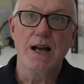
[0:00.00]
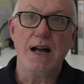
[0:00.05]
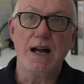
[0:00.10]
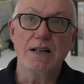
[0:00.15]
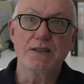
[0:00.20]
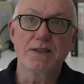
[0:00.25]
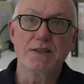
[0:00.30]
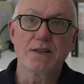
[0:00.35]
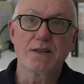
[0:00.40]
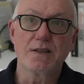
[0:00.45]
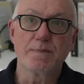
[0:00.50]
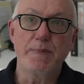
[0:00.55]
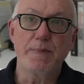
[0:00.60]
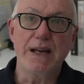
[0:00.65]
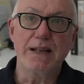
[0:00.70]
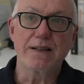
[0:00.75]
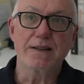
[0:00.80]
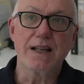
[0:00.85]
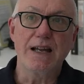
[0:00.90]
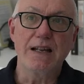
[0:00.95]
I
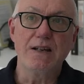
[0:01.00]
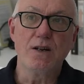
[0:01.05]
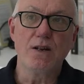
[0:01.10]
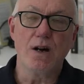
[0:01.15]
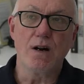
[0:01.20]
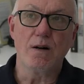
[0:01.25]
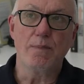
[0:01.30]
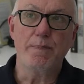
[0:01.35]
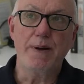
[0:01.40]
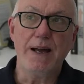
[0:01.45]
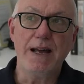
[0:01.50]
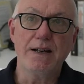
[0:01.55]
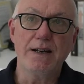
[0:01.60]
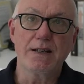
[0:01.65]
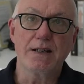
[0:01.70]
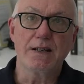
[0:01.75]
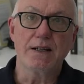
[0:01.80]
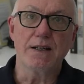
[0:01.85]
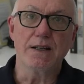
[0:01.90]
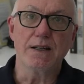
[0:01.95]
suspect they're not
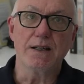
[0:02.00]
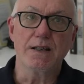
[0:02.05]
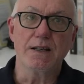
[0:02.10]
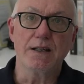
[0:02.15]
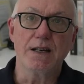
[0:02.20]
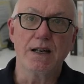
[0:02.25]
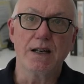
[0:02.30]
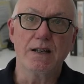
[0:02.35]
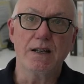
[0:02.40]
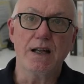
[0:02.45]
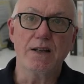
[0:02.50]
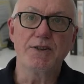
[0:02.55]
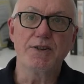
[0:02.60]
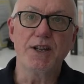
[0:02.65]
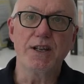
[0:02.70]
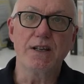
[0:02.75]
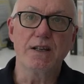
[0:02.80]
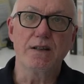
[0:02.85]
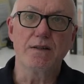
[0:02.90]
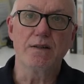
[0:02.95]
panicking. I
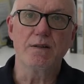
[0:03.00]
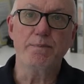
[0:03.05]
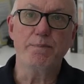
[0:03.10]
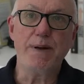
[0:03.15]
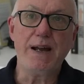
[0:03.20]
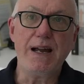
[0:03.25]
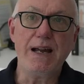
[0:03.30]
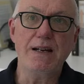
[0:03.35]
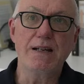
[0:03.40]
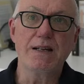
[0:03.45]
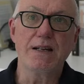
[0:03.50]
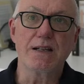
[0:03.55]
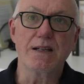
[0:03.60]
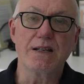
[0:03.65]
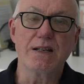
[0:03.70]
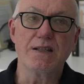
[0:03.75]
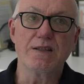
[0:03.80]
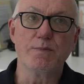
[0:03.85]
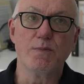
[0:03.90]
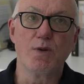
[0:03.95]
think
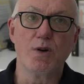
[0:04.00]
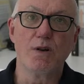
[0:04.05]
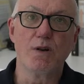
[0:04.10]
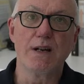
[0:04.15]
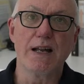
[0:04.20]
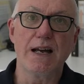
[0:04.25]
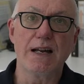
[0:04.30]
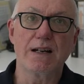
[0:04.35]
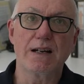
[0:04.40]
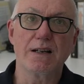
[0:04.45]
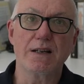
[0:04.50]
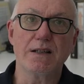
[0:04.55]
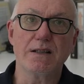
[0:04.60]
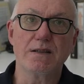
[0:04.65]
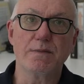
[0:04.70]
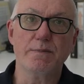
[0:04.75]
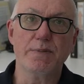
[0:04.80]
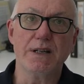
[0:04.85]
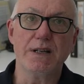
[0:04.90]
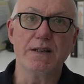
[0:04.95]
panic is more likely
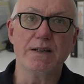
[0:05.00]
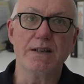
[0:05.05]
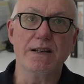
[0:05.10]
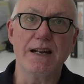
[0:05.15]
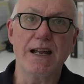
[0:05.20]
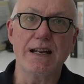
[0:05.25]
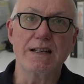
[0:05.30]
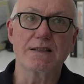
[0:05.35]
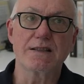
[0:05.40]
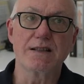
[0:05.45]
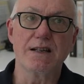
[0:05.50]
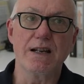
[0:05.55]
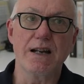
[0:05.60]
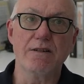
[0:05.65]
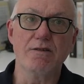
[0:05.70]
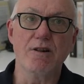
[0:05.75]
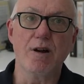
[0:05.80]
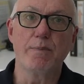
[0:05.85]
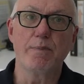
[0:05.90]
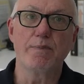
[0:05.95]
to be at the next
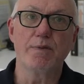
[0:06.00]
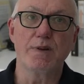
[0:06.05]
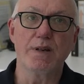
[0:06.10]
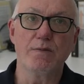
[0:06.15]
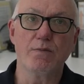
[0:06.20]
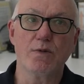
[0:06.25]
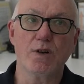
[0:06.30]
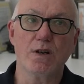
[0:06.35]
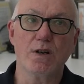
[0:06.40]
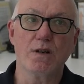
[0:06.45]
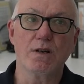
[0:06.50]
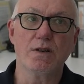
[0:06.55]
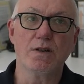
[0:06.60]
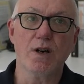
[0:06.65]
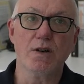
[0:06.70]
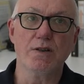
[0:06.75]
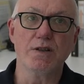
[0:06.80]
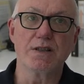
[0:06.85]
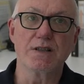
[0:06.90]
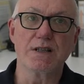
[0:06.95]
layer up in what are
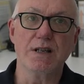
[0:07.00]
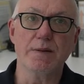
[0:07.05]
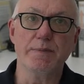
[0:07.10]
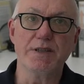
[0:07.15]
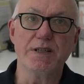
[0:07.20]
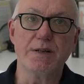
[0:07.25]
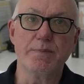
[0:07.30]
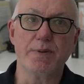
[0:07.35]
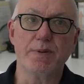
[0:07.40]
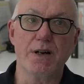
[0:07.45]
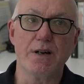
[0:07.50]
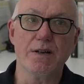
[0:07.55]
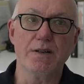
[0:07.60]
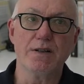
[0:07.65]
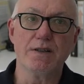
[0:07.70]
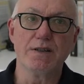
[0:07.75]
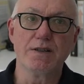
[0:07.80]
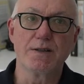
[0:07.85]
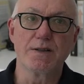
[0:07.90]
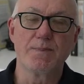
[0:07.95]
known as limited
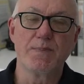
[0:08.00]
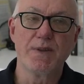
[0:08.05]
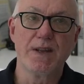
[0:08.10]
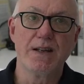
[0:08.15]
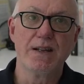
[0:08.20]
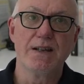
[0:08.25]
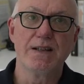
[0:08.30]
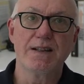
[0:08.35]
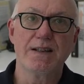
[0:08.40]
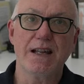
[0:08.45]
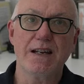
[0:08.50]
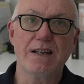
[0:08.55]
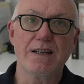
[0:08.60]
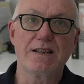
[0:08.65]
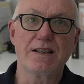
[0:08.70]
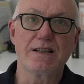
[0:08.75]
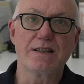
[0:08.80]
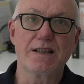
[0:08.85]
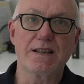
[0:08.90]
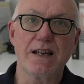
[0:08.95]
partners. That
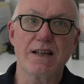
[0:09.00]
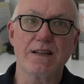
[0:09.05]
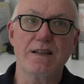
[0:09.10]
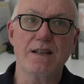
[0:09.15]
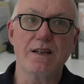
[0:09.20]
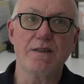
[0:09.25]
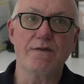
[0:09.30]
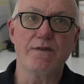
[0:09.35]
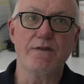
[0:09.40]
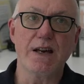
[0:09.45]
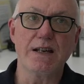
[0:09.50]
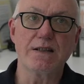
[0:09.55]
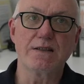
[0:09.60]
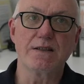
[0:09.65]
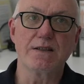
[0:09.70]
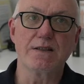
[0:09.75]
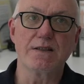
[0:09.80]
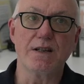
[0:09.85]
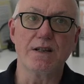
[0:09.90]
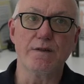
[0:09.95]
is to say, the
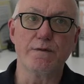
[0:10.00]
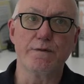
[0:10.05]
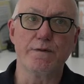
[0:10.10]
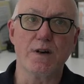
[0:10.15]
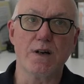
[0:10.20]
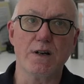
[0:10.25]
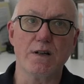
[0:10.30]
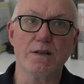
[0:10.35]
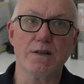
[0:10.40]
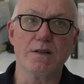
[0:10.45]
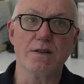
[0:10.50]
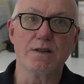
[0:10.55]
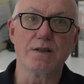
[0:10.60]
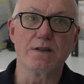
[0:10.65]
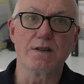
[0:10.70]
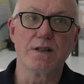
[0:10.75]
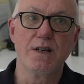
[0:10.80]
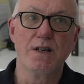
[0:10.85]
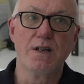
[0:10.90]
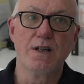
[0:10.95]
investors in the
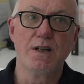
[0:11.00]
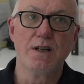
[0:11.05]
funds,